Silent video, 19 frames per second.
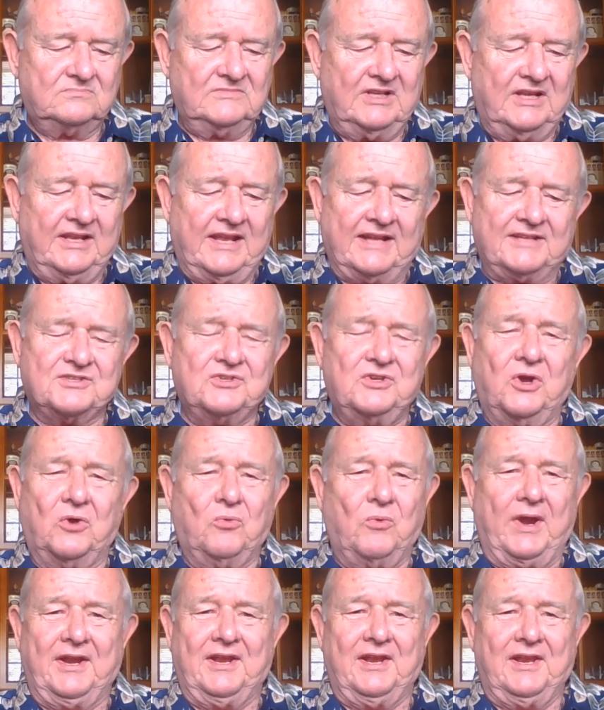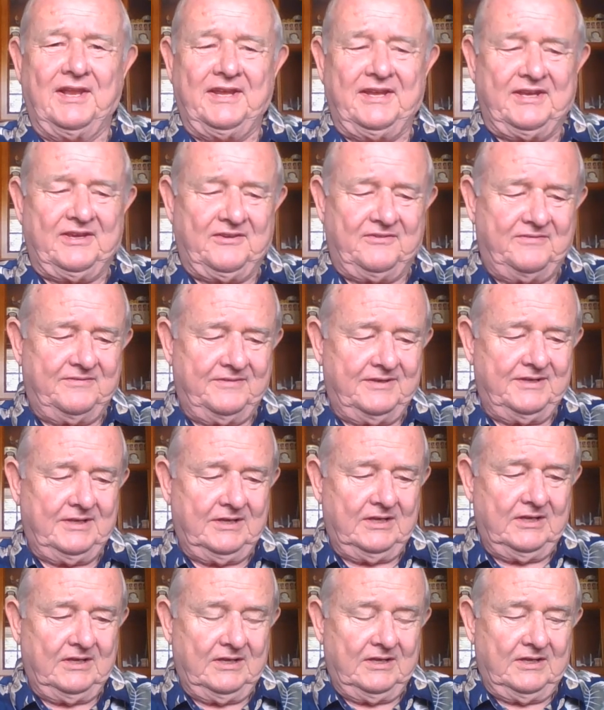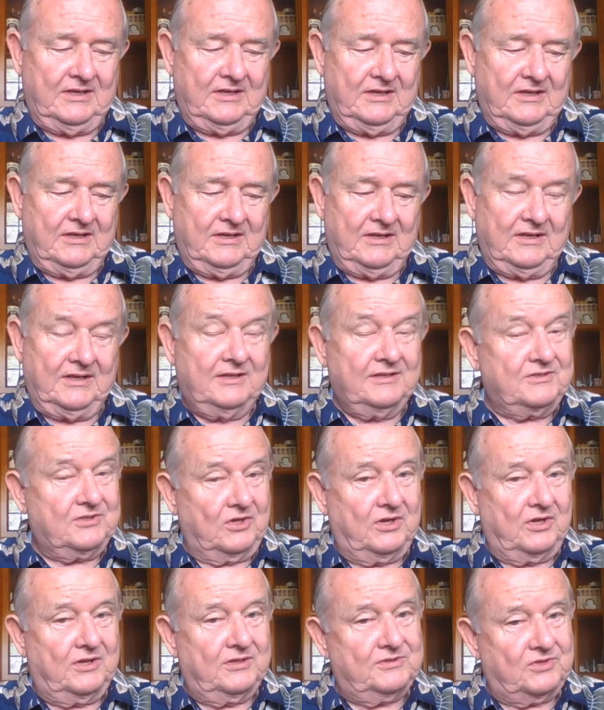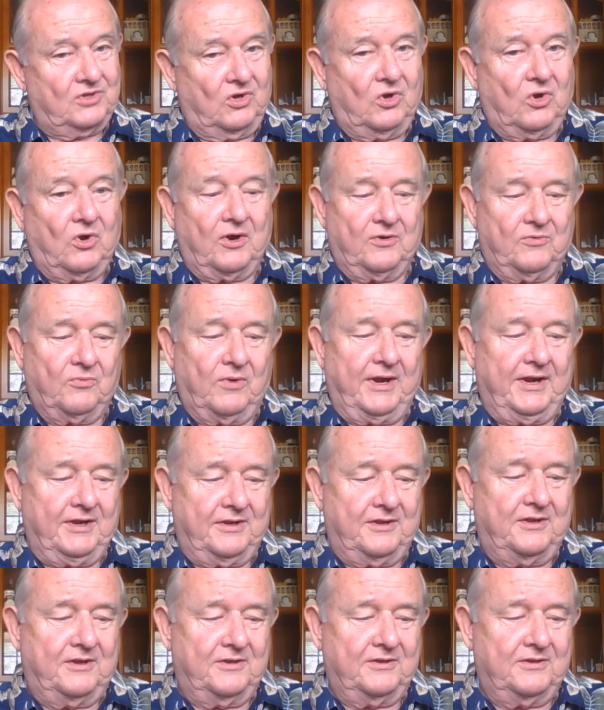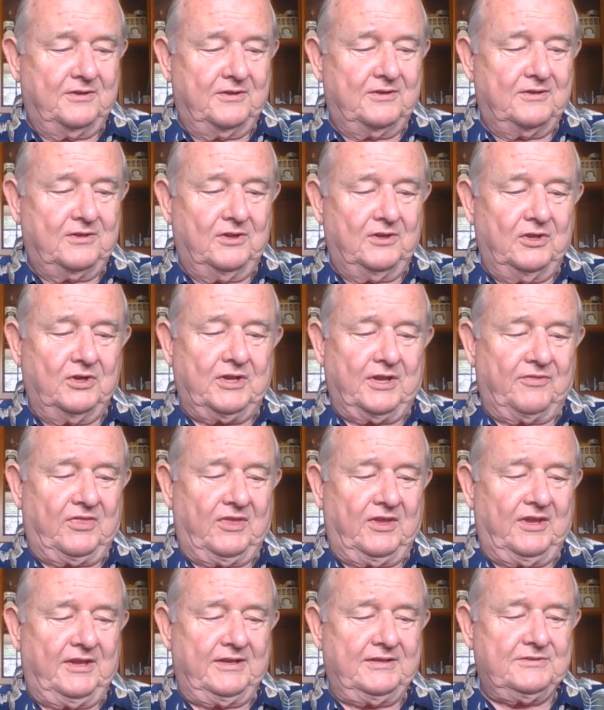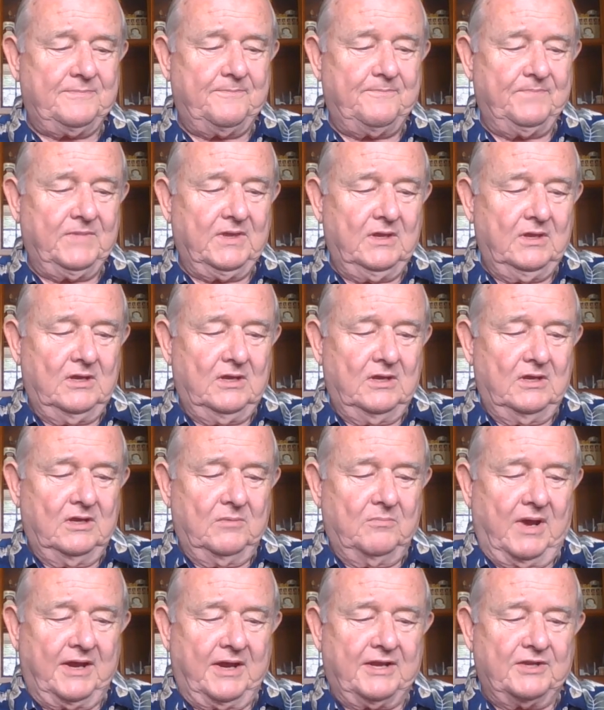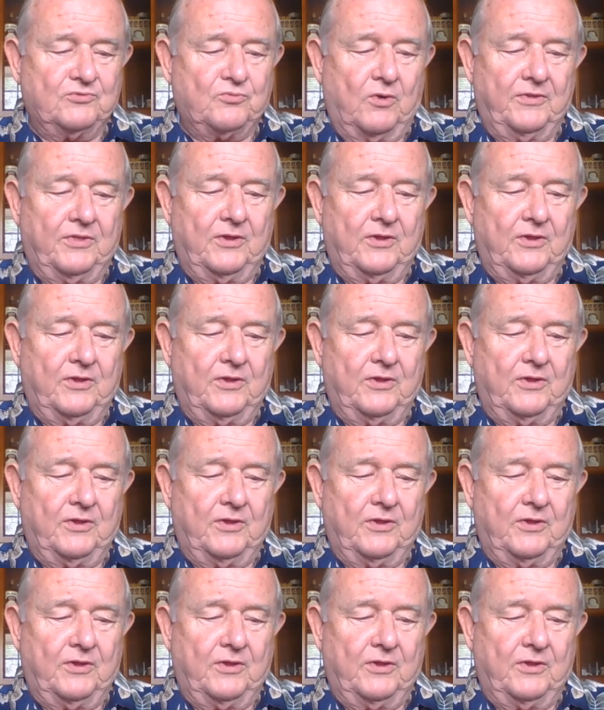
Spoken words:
and that's no way to live. It's a hard way to look at things. Mike is one of